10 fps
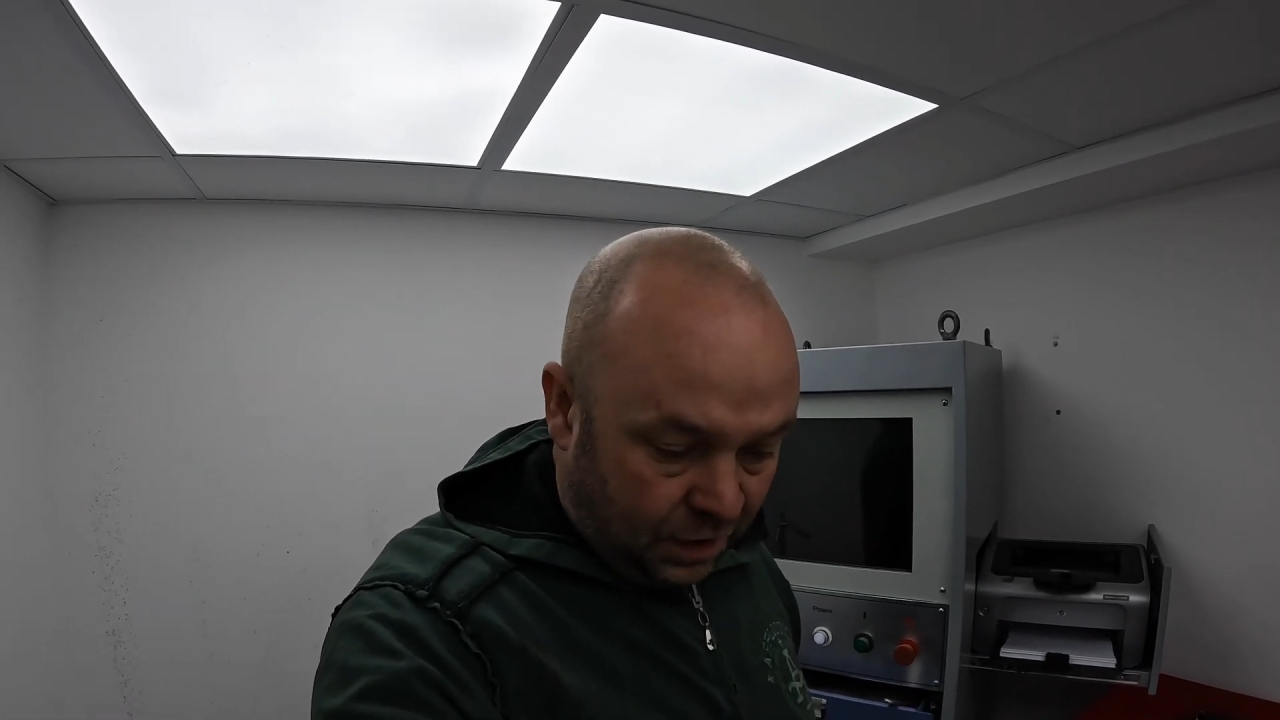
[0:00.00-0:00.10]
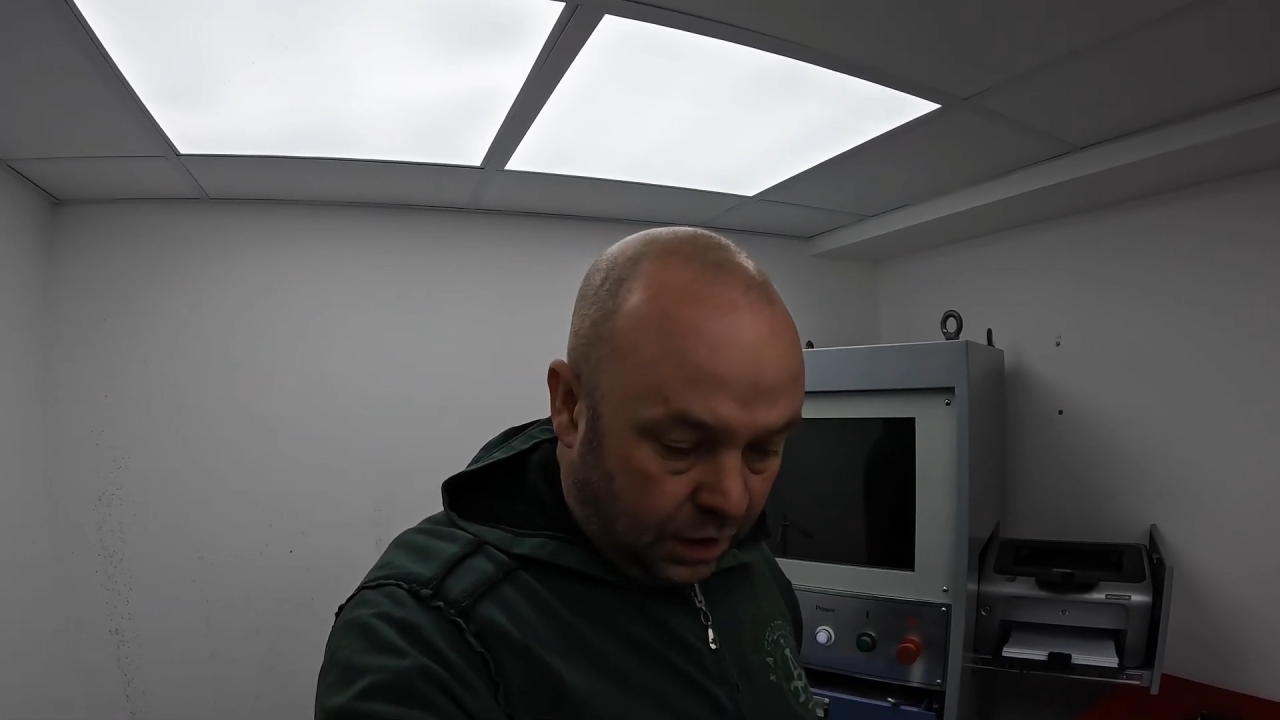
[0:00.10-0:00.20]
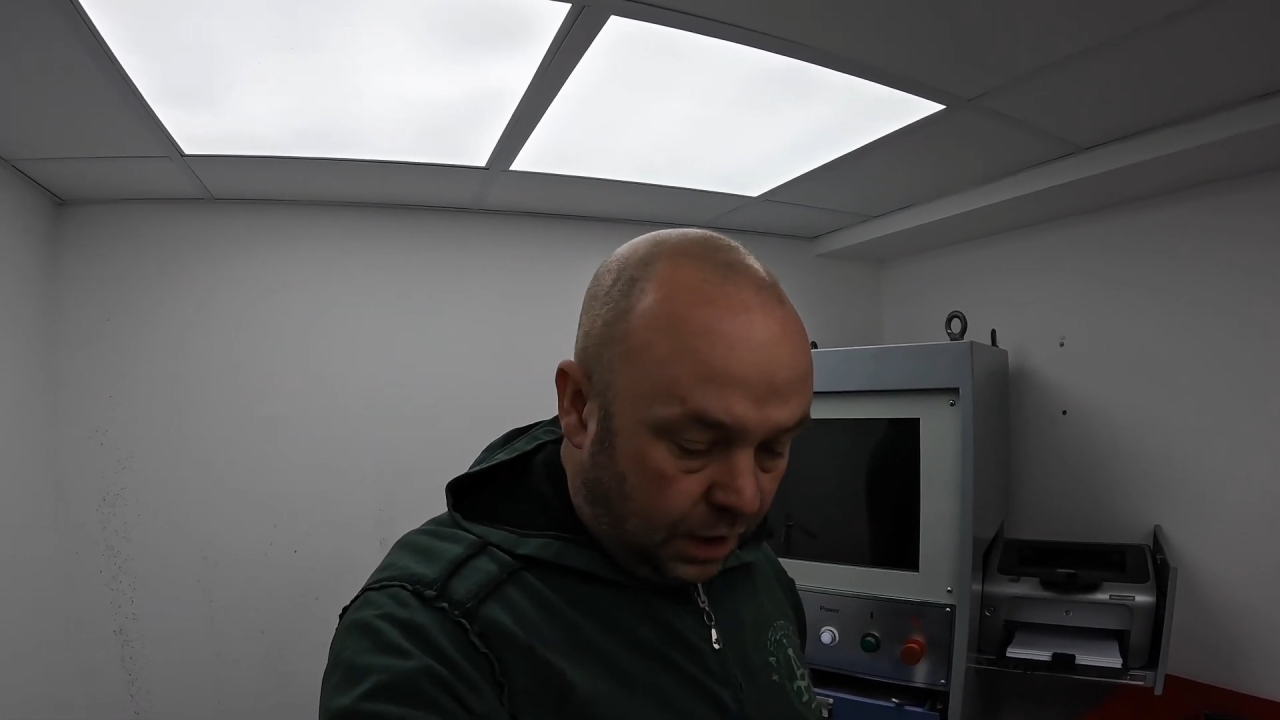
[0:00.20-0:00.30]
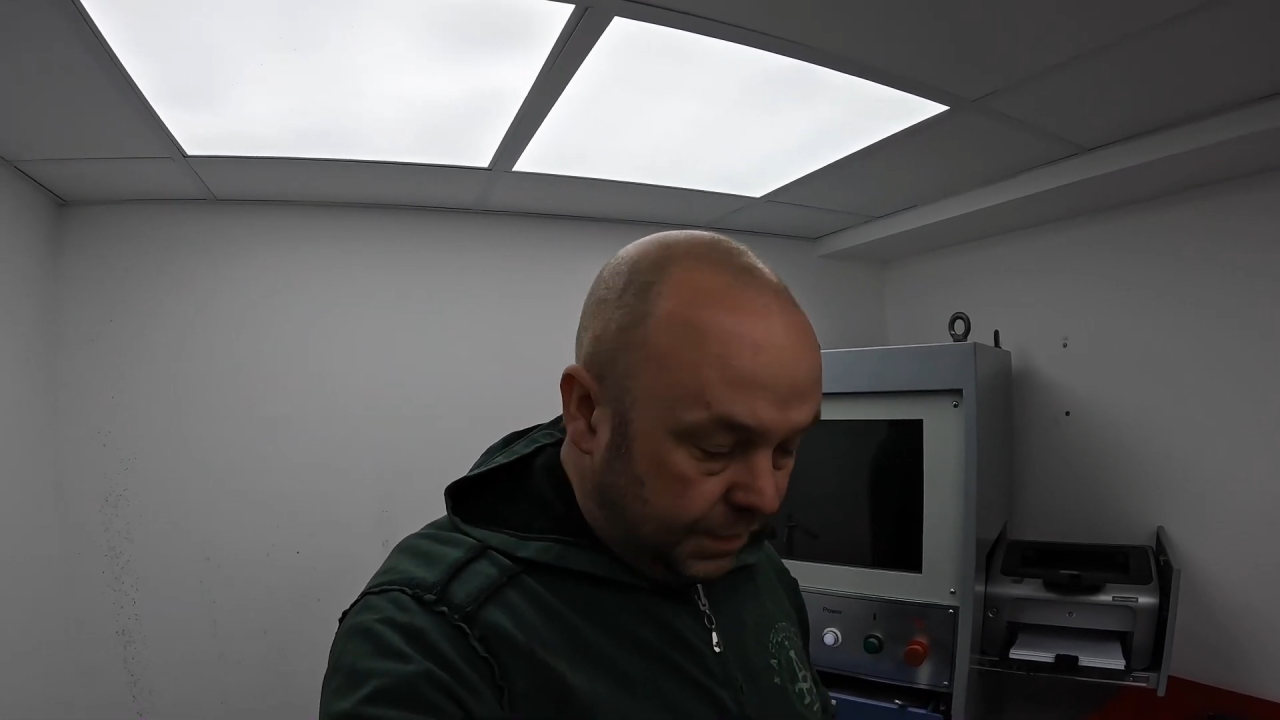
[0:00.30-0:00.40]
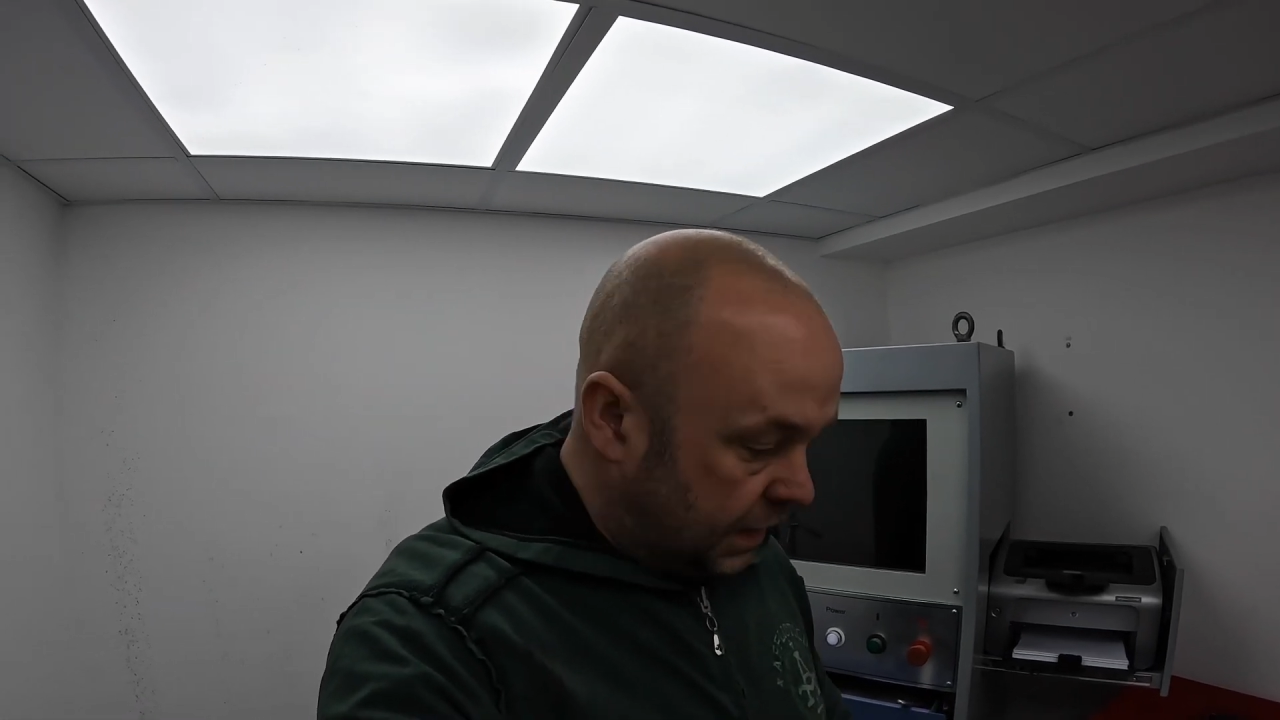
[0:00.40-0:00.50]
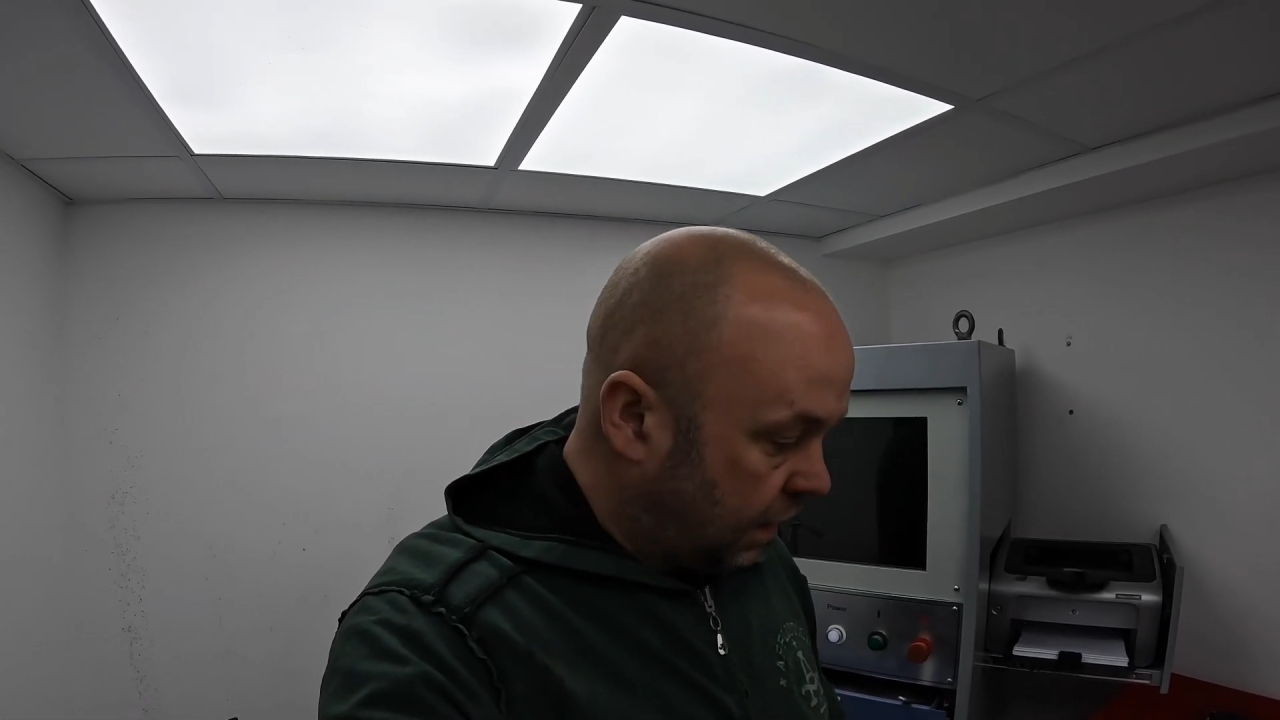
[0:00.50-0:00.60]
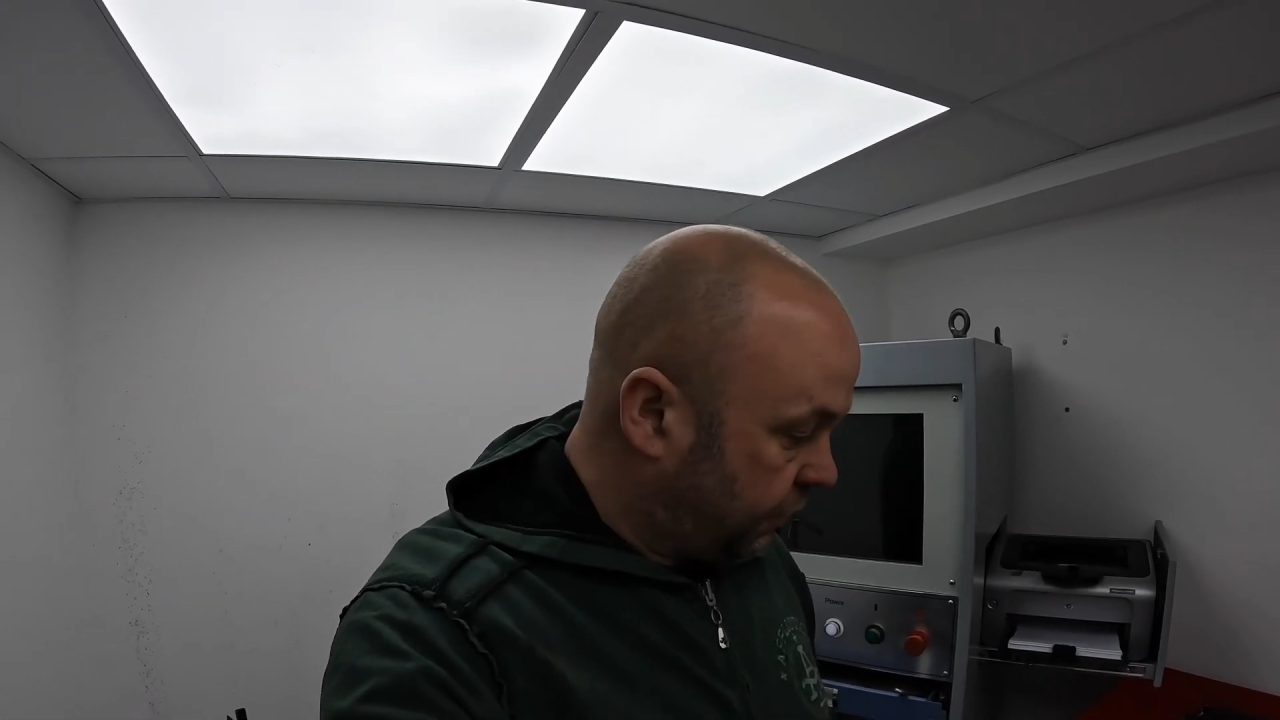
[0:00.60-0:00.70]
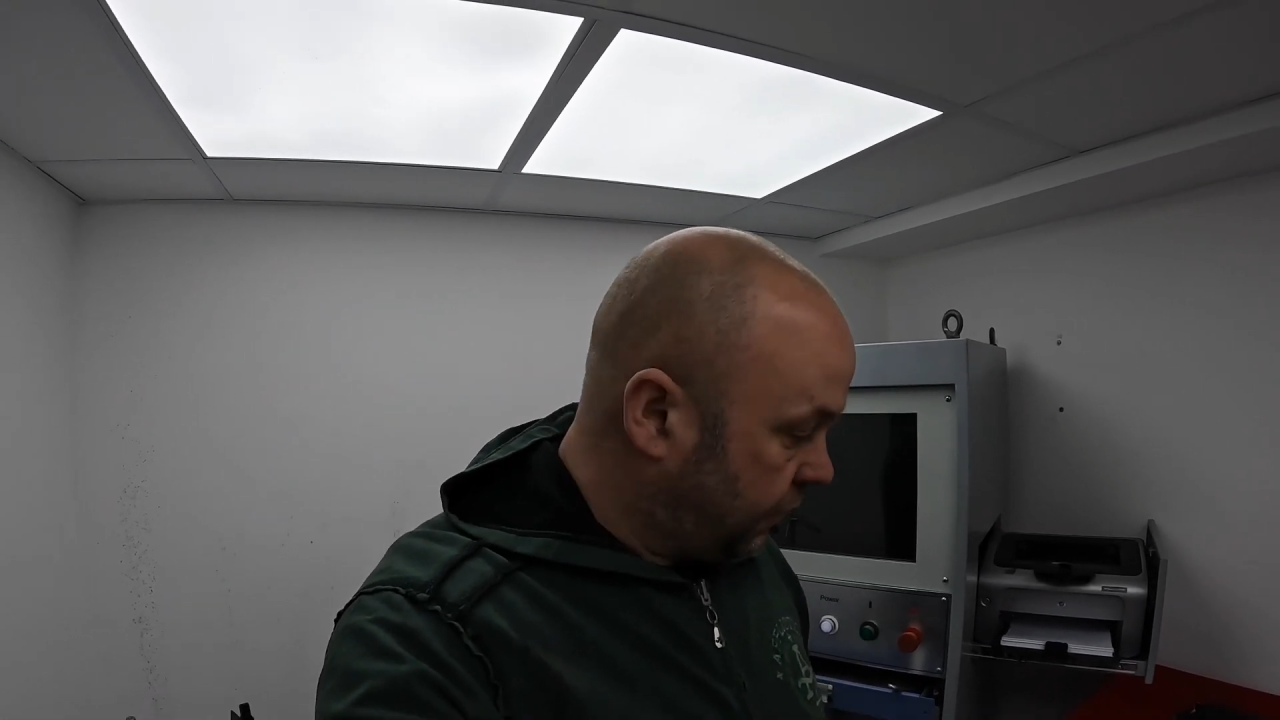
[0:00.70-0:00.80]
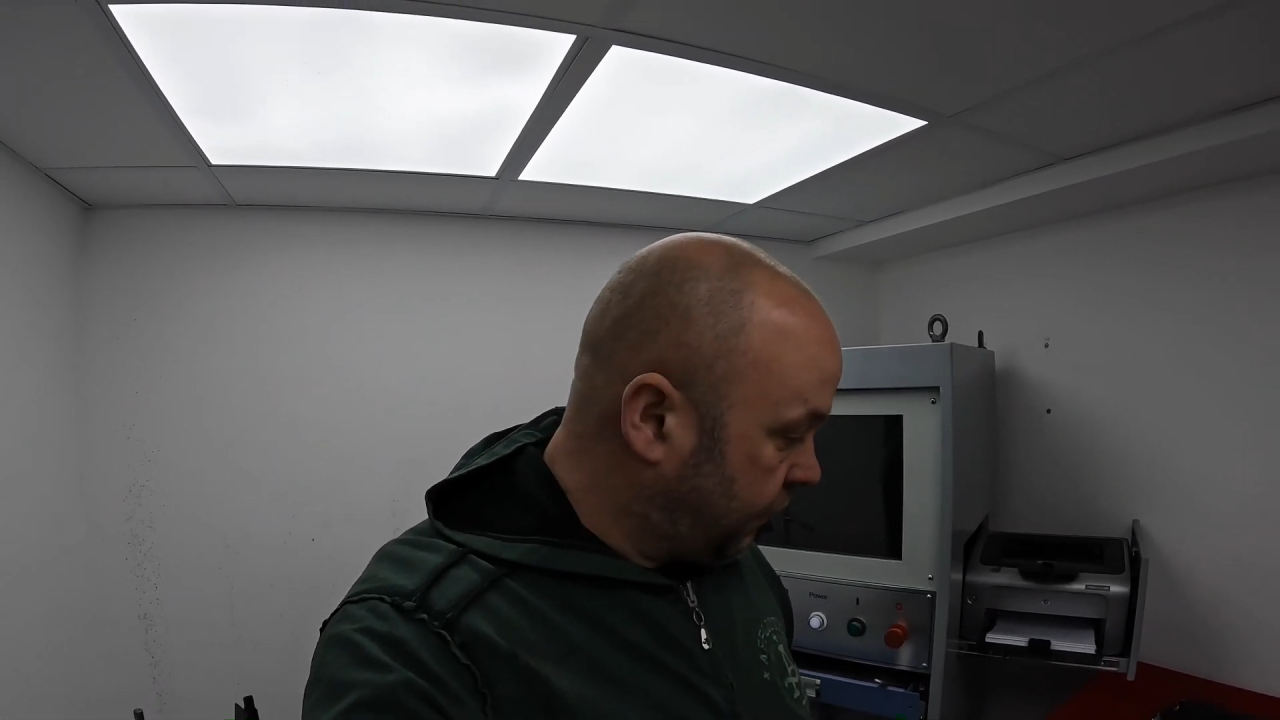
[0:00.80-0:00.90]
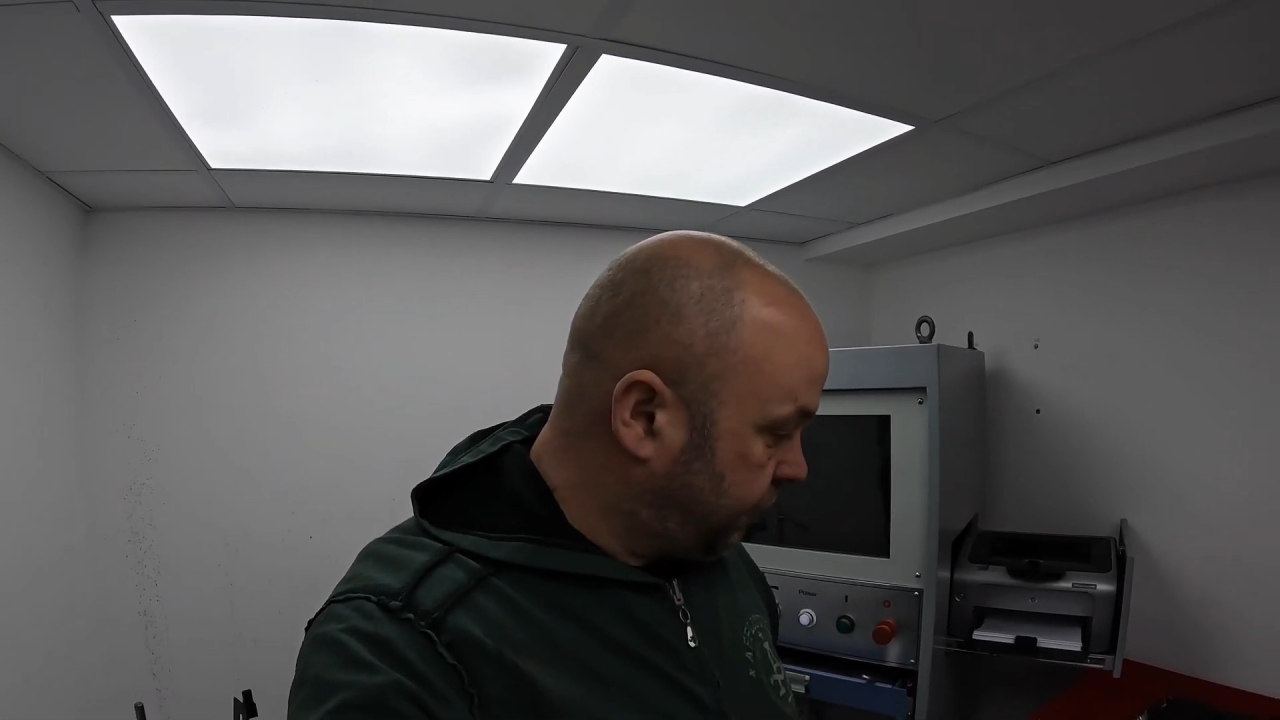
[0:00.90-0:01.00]
I mean,
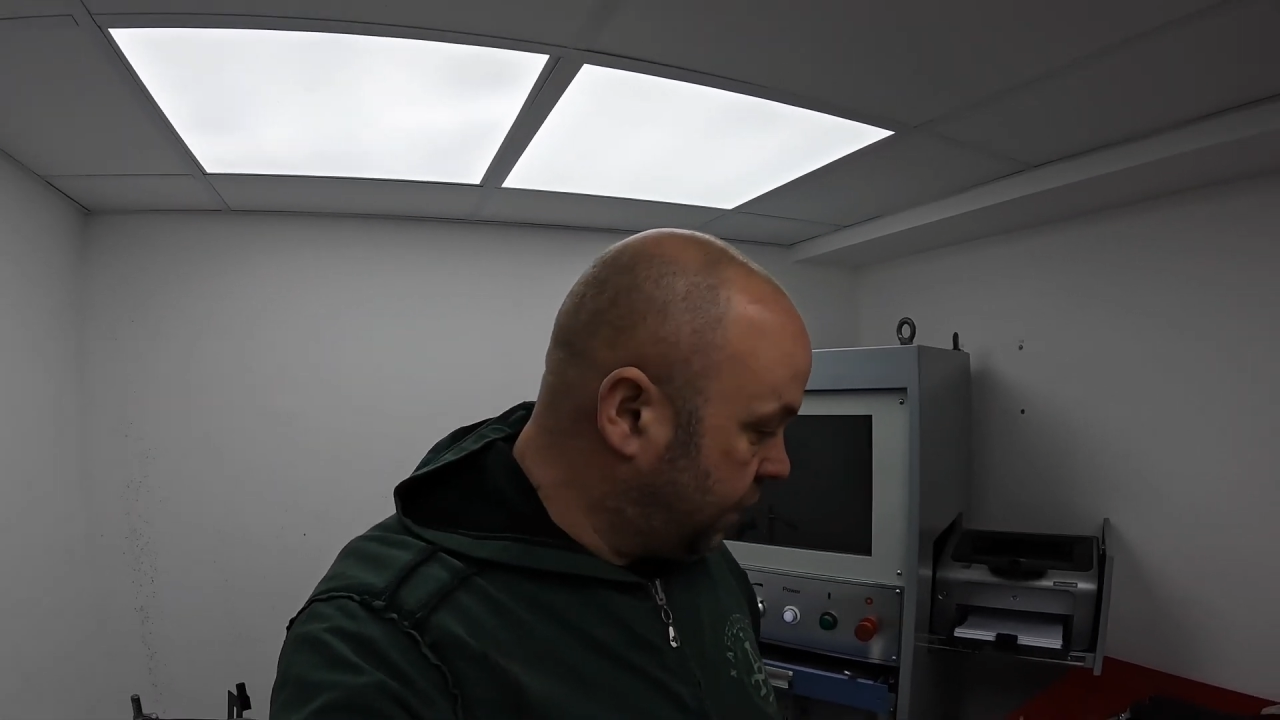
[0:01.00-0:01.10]
I've